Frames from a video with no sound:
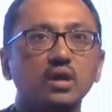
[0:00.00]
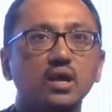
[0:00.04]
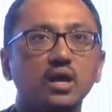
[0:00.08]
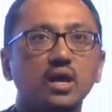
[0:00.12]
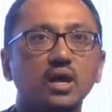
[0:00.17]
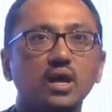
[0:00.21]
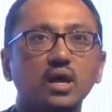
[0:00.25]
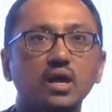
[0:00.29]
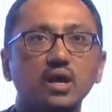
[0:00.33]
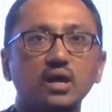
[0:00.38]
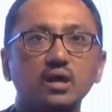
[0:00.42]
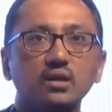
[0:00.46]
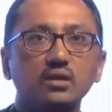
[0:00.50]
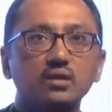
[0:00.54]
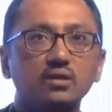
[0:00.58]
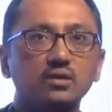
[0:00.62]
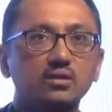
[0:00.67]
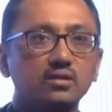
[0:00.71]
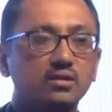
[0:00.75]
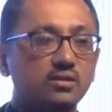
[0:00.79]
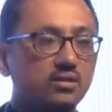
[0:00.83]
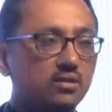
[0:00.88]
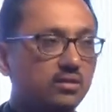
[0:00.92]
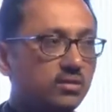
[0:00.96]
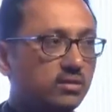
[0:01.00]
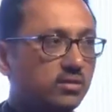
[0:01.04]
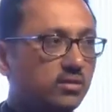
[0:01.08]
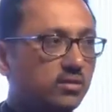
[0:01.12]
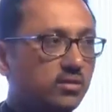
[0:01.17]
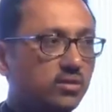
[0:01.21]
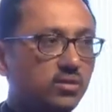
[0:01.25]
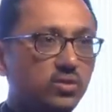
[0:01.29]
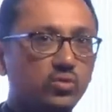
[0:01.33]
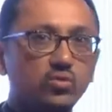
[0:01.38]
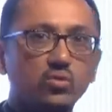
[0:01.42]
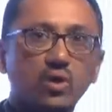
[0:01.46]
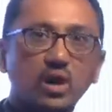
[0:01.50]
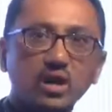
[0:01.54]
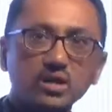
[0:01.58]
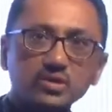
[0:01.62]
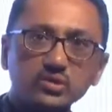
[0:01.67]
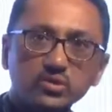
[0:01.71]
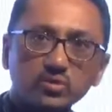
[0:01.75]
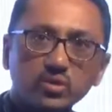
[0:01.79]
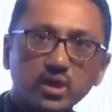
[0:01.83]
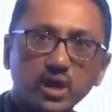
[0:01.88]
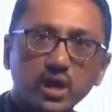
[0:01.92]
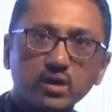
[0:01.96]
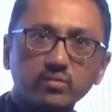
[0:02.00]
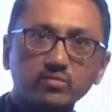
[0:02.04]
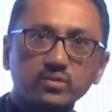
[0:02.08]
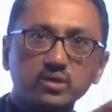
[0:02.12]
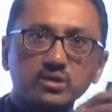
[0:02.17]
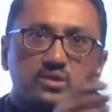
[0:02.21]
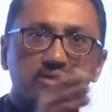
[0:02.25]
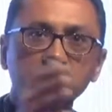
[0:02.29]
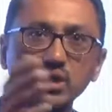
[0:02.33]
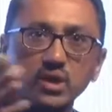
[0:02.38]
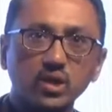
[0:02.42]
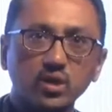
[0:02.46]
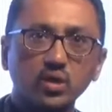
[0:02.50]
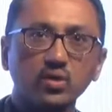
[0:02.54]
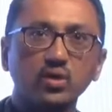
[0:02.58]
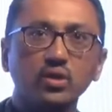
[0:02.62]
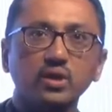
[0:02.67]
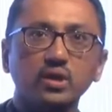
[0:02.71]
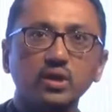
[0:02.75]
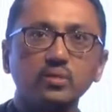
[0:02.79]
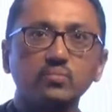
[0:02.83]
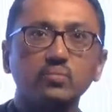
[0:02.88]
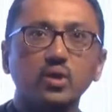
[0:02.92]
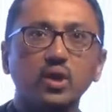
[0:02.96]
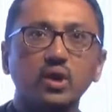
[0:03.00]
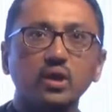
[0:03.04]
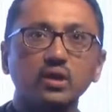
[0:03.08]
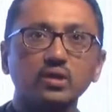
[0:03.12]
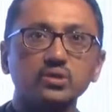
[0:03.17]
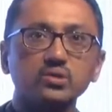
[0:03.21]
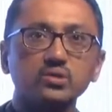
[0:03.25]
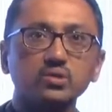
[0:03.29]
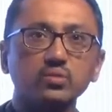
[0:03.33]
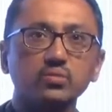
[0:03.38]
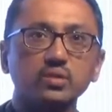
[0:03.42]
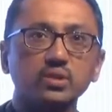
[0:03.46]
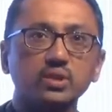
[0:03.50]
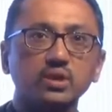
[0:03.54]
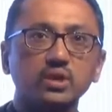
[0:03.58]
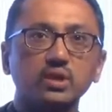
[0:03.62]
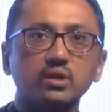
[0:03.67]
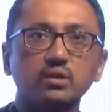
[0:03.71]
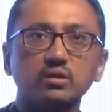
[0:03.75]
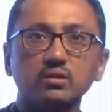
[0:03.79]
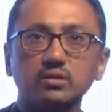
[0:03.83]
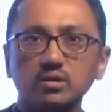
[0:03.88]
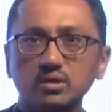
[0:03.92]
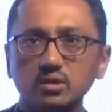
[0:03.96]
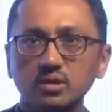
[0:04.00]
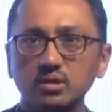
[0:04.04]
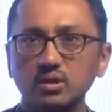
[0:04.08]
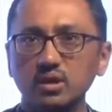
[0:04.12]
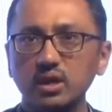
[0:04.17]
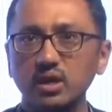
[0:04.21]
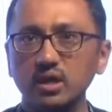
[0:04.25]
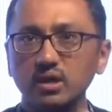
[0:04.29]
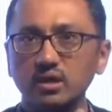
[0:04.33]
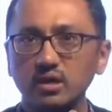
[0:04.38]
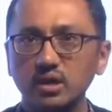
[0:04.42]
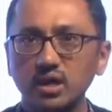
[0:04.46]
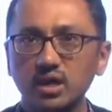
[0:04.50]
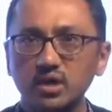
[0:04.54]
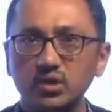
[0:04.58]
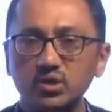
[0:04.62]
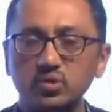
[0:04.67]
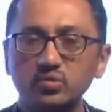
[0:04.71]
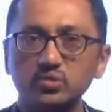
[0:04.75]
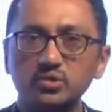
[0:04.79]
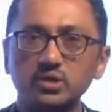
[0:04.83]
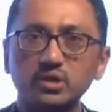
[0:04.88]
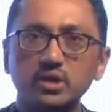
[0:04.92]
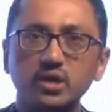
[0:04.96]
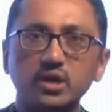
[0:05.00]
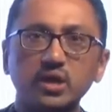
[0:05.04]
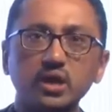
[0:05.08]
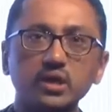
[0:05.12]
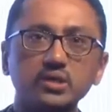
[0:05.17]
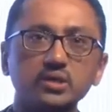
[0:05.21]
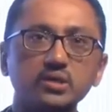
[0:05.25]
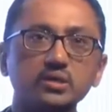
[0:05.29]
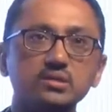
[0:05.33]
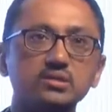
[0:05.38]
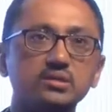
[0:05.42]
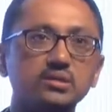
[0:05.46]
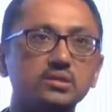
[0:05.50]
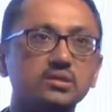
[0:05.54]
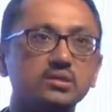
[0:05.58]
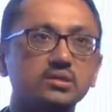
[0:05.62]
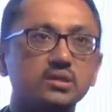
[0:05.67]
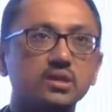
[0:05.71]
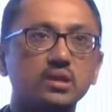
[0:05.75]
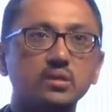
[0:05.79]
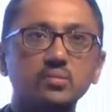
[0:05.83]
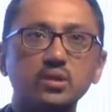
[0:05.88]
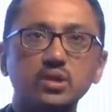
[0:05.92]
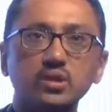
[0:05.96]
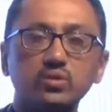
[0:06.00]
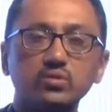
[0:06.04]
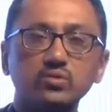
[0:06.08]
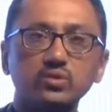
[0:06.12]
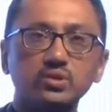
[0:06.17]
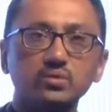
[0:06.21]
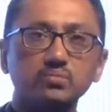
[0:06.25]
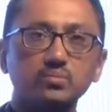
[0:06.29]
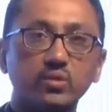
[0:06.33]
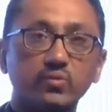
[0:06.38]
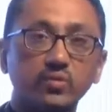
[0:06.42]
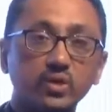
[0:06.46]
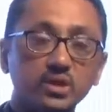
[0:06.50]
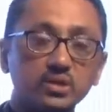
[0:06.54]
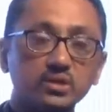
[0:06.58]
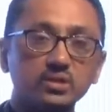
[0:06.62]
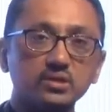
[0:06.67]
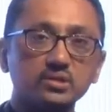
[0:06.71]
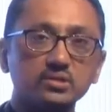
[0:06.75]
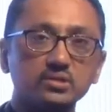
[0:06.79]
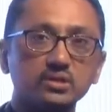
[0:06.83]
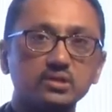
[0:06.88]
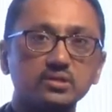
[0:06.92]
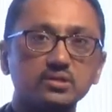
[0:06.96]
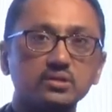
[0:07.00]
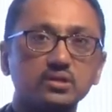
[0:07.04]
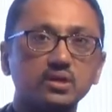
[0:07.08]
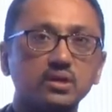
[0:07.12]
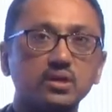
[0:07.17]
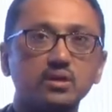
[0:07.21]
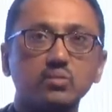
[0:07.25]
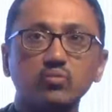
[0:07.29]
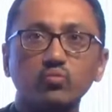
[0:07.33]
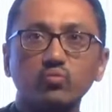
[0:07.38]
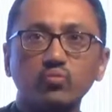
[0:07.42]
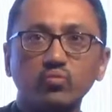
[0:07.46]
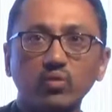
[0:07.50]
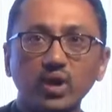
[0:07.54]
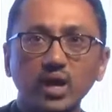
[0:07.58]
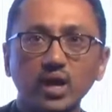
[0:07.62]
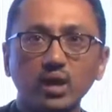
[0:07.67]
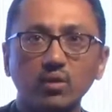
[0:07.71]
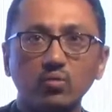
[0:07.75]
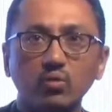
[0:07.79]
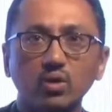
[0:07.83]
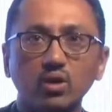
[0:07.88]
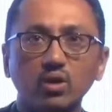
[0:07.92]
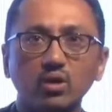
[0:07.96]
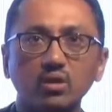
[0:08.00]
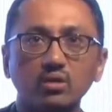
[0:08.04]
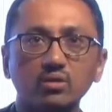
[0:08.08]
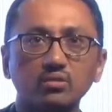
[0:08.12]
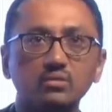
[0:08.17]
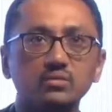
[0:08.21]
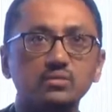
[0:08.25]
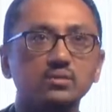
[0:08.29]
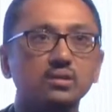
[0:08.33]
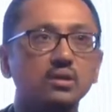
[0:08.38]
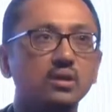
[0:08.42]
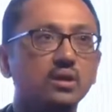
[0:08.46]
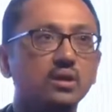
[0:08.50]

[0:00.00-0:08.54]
and you also have the security products over there like intrusion detection system, intrusion prevention system, firewalls.